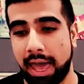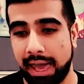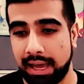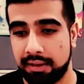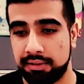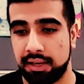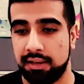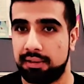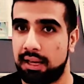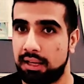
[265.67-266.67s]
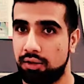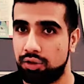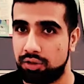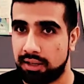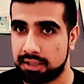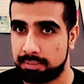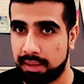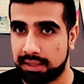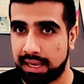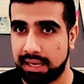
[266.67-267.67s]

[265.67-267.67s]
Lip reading: and that you should expect